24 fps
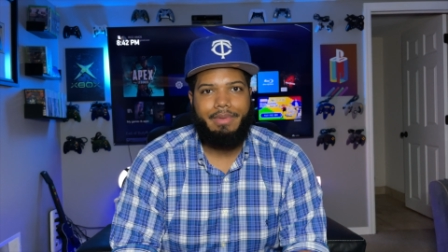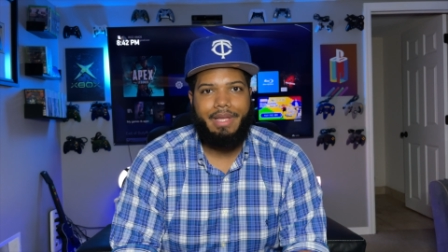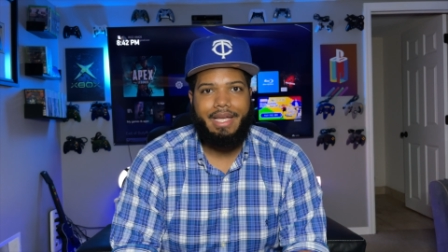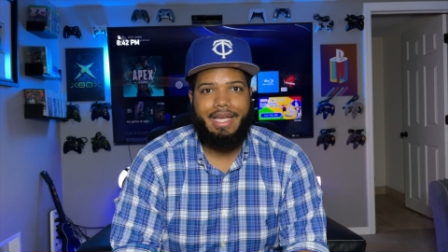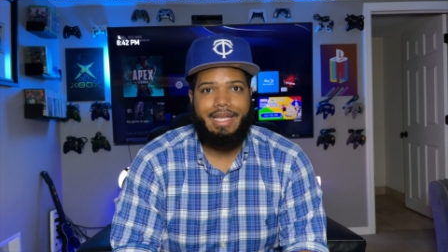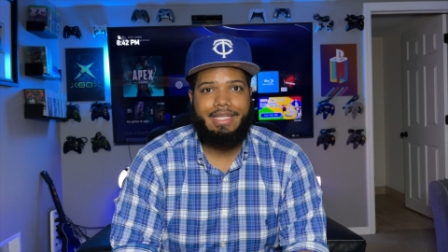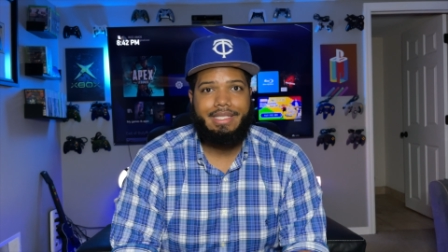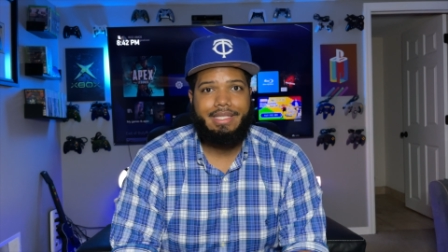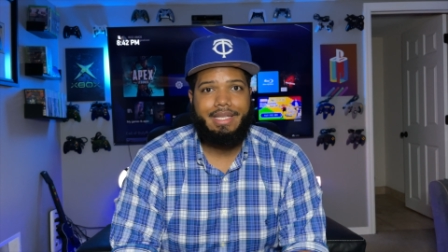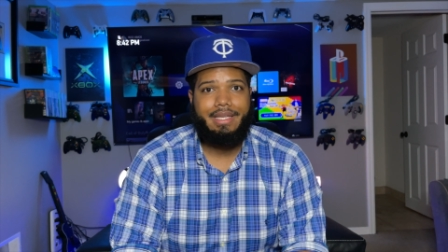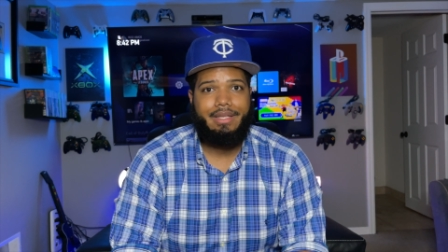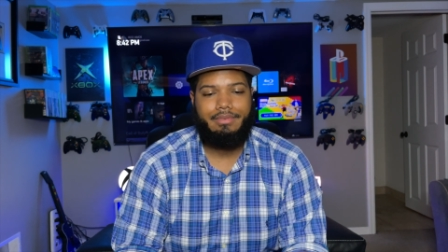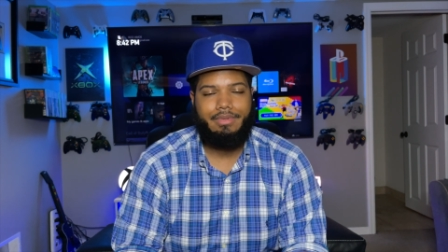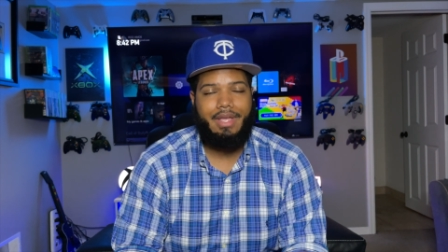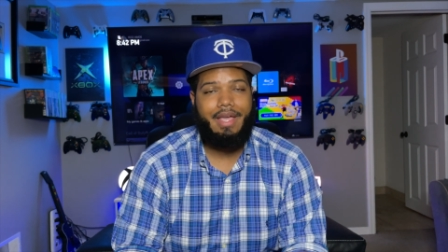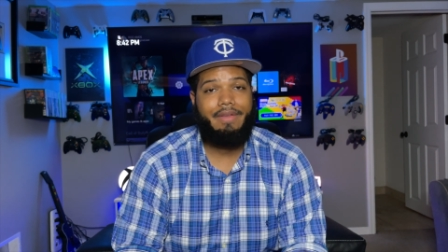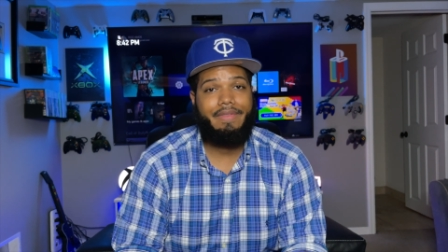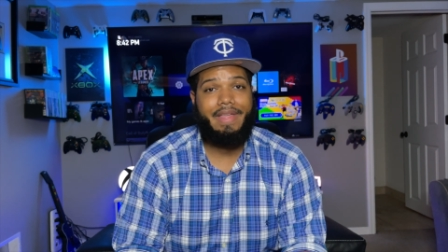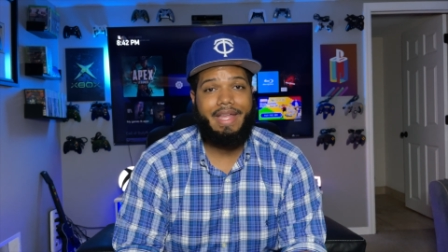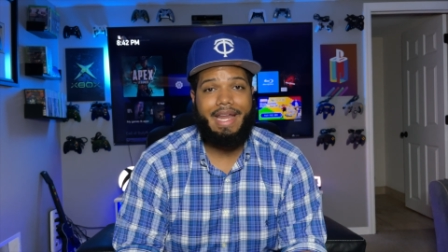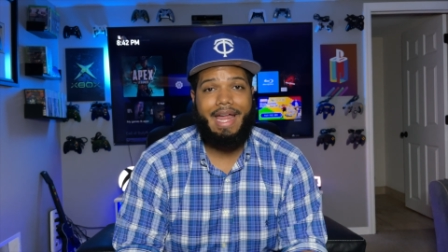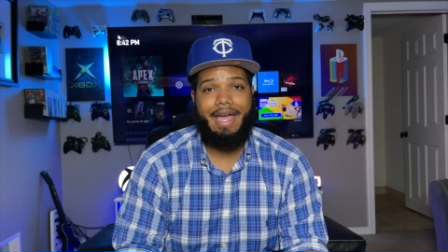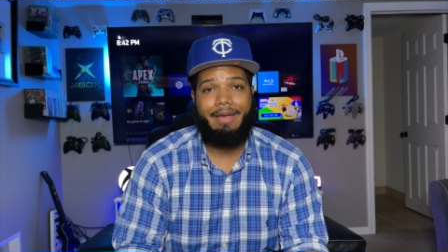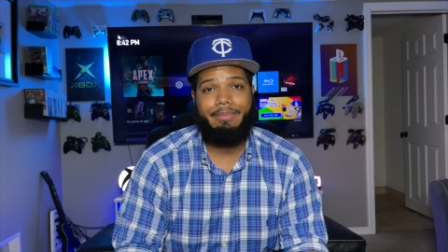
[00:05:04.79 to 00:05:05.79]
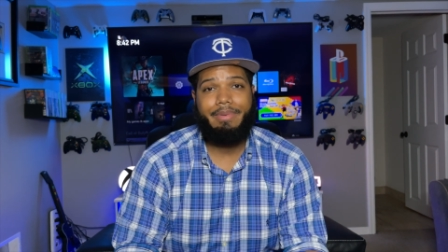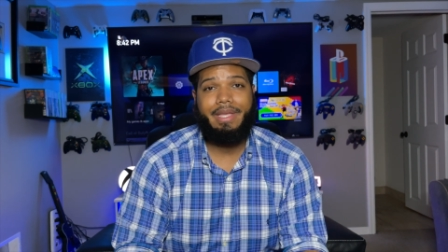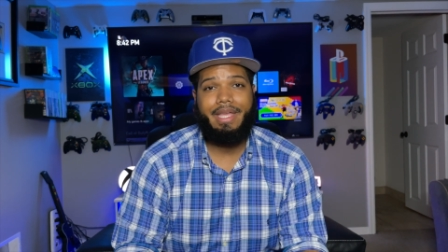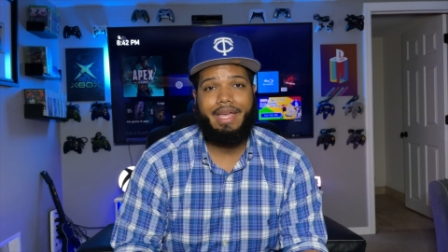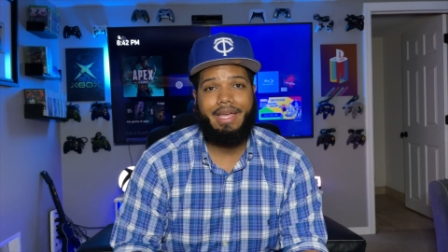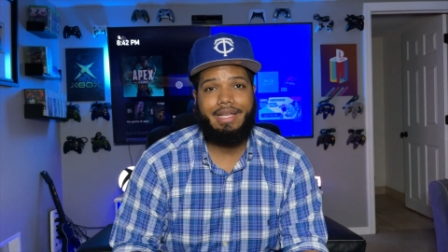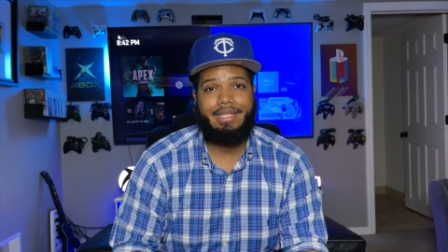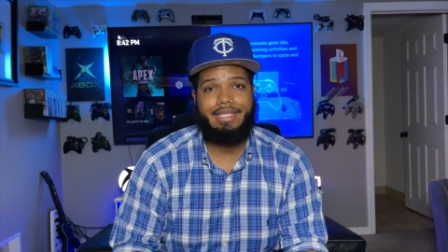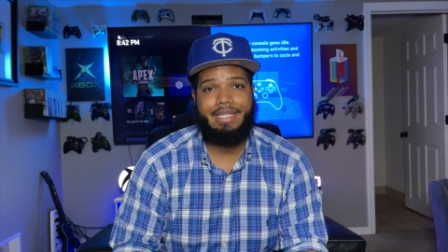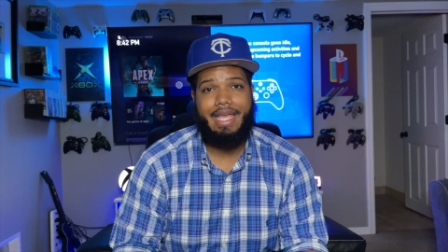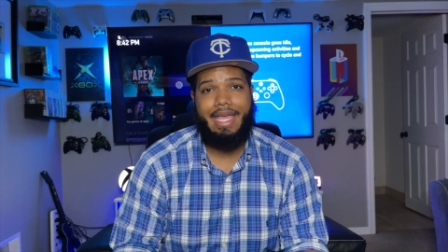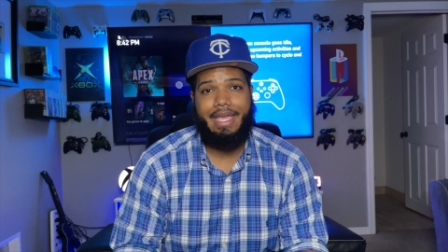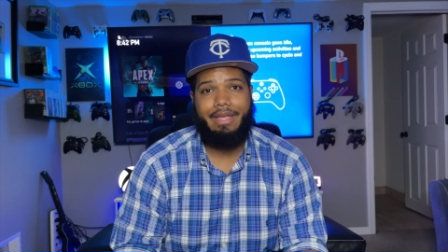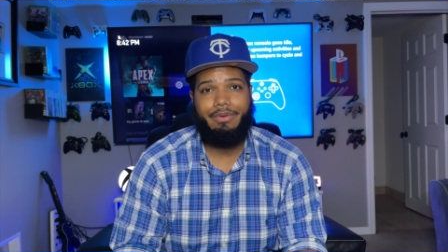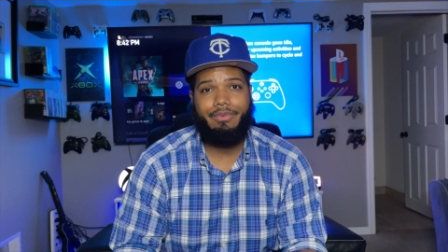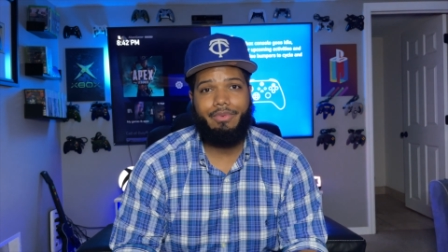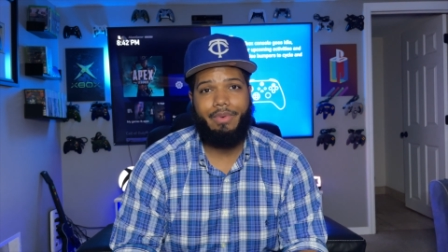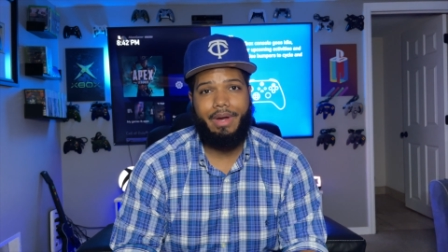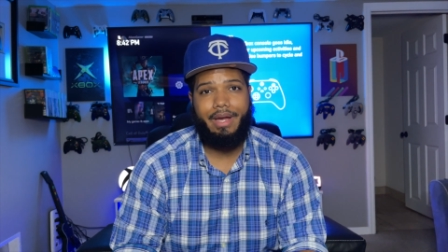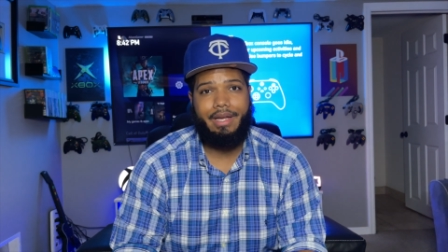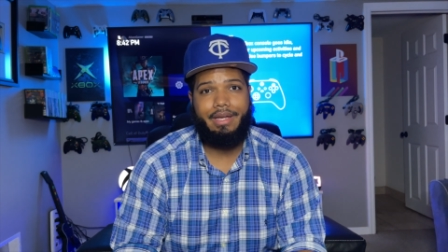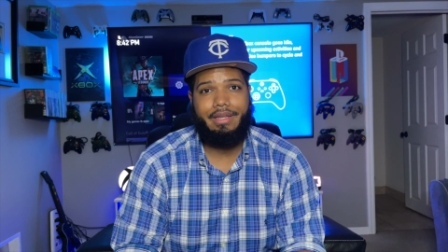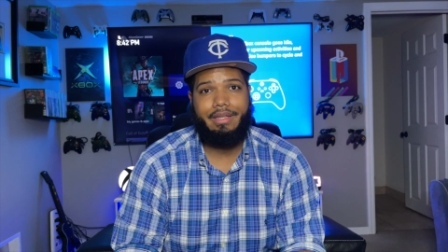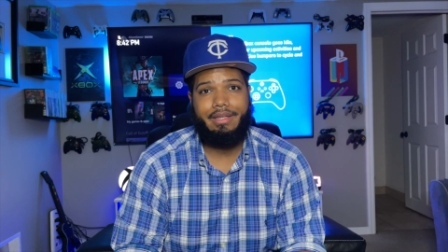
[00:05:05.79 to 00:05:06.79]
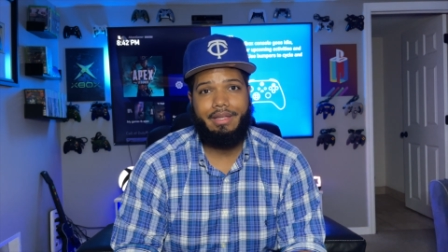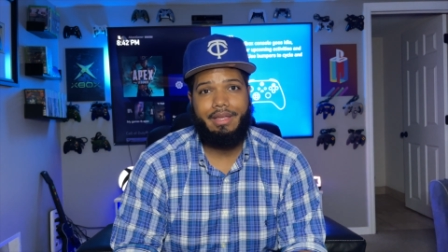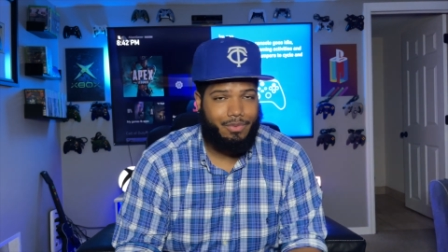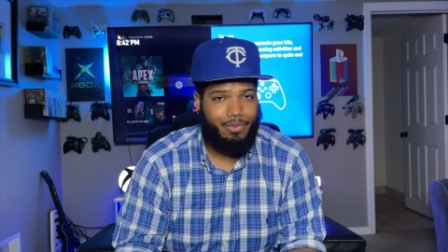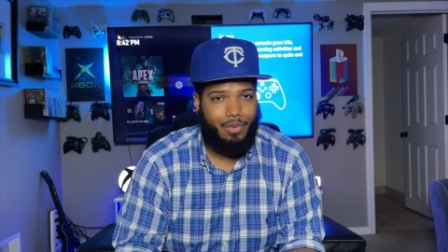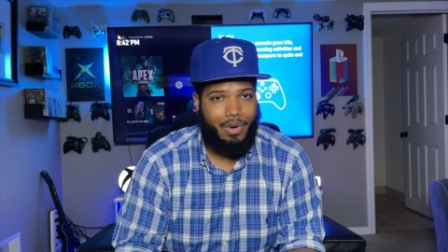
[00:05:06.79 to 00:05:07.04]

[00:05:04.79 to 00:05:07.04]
Like I said, you have that IPX8 rating.